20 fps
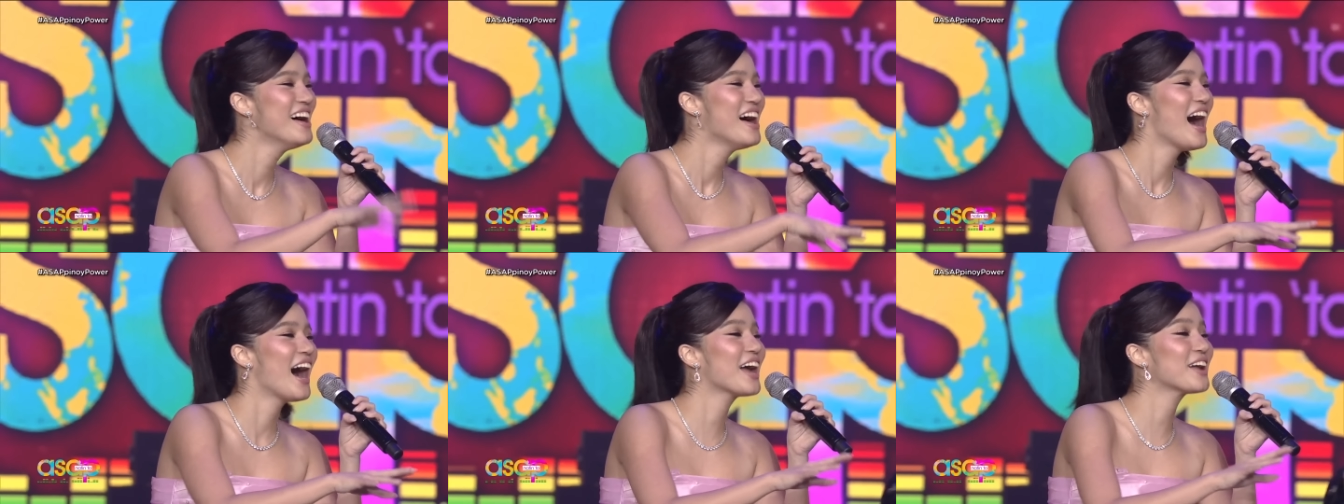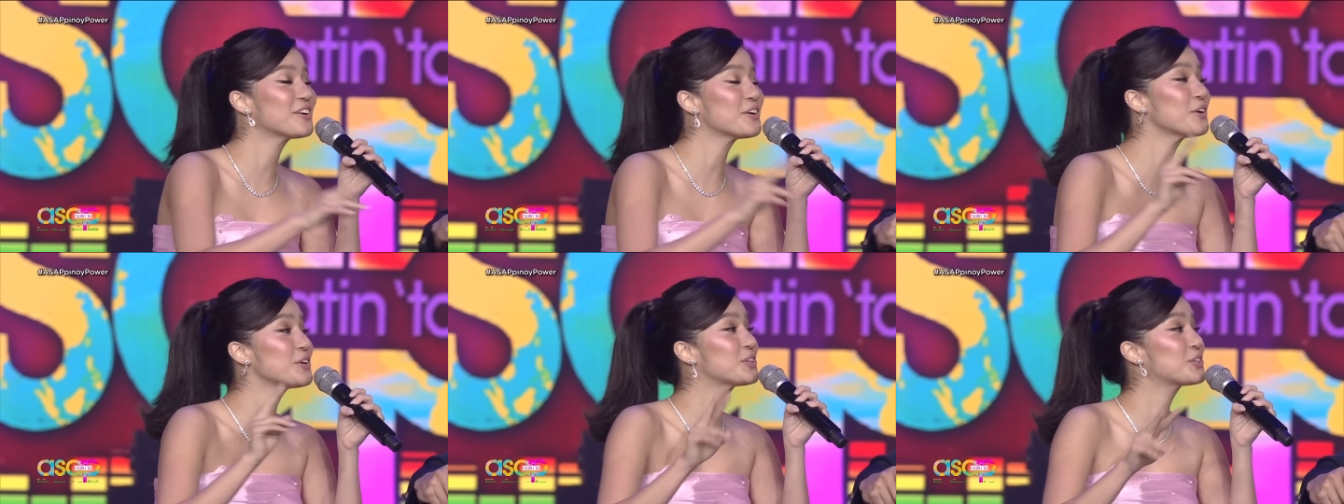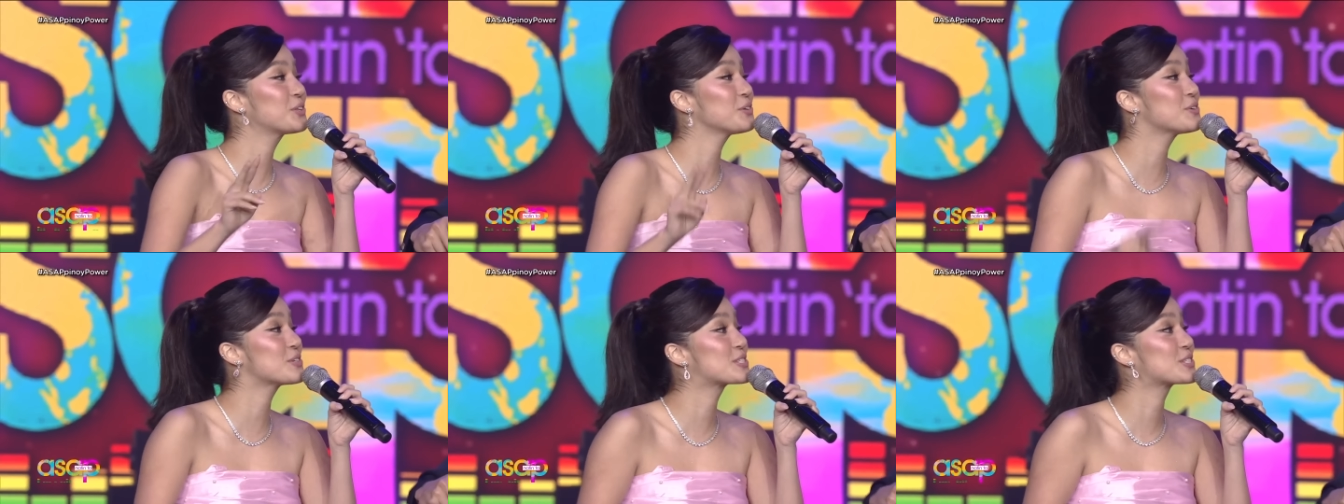I wrote
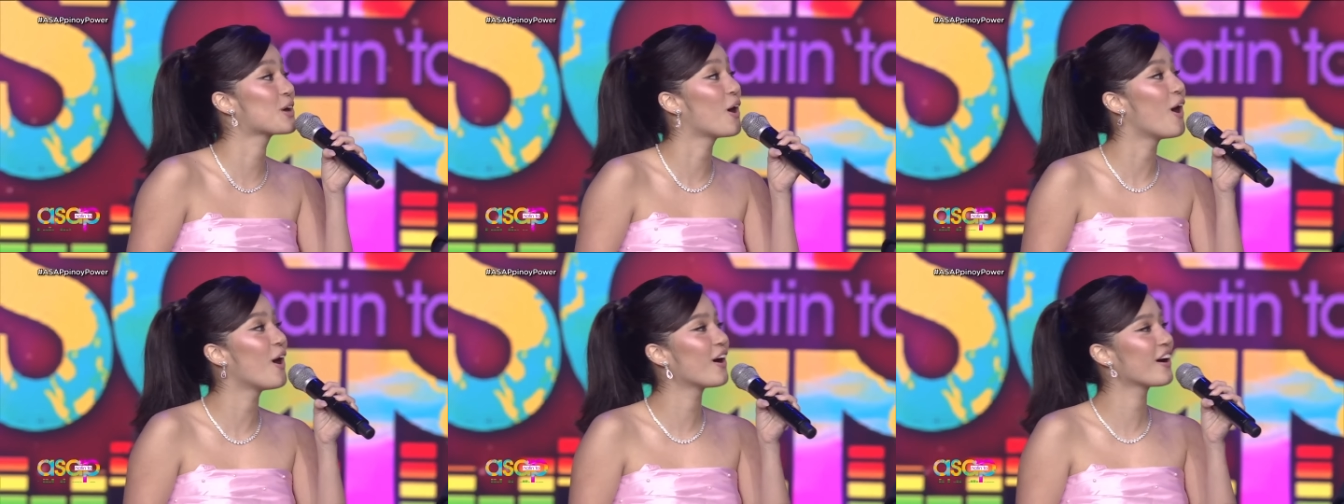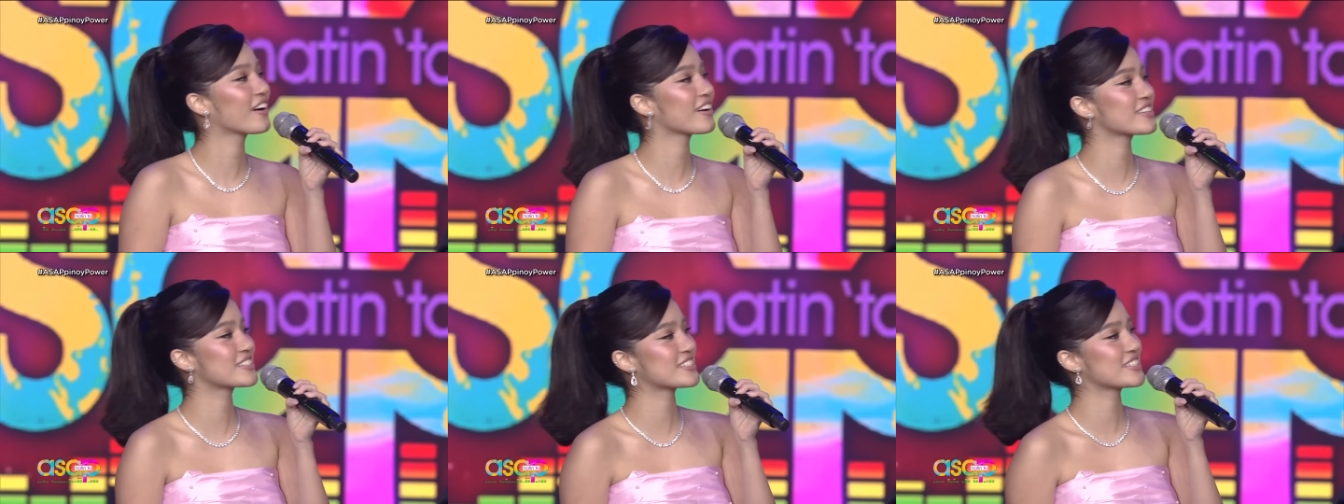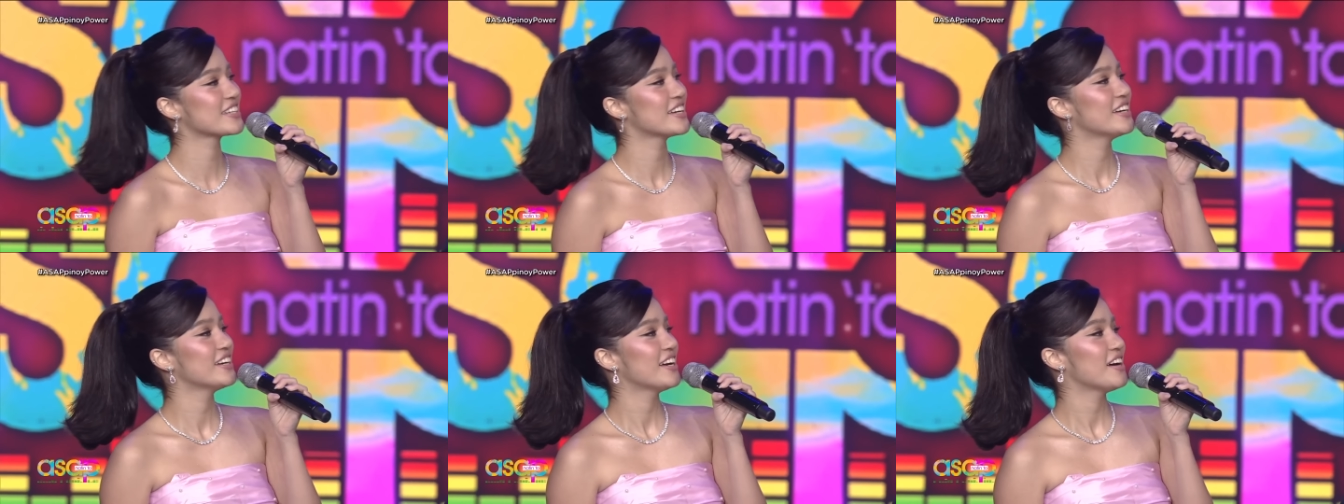2 songs.
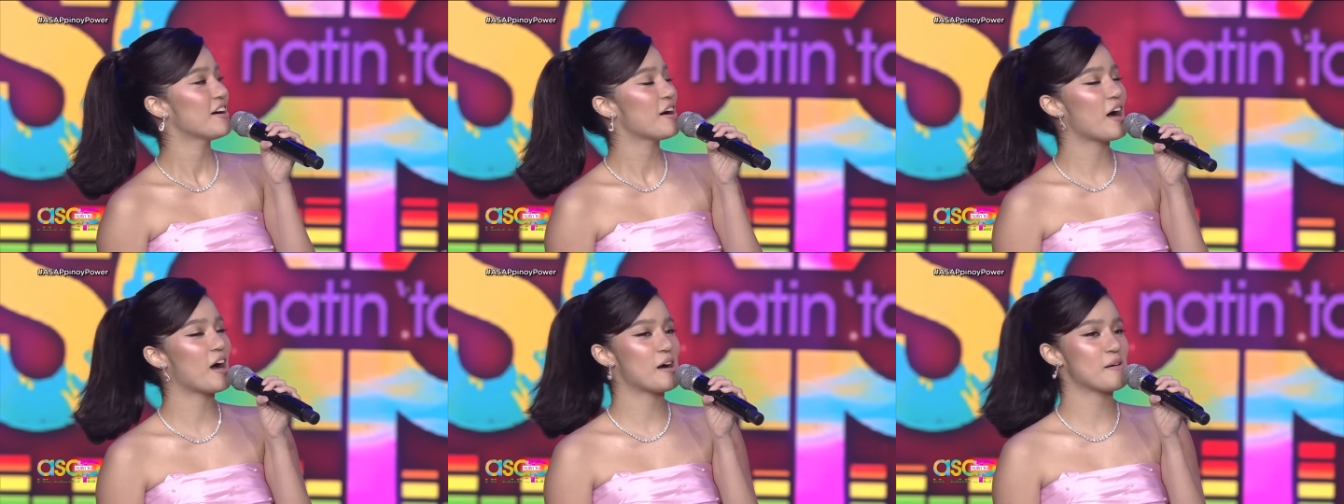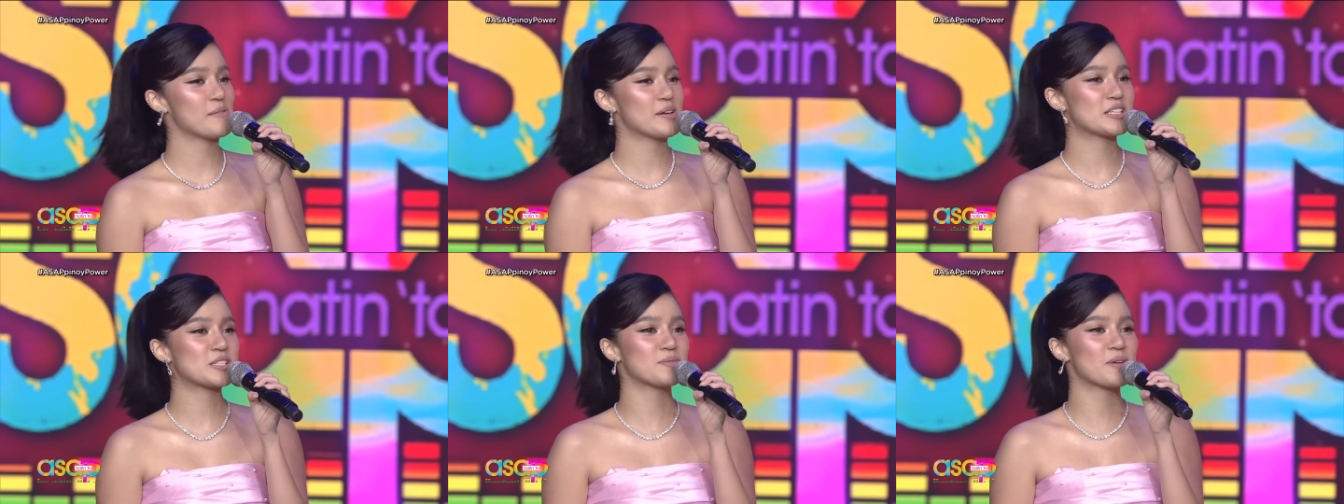It's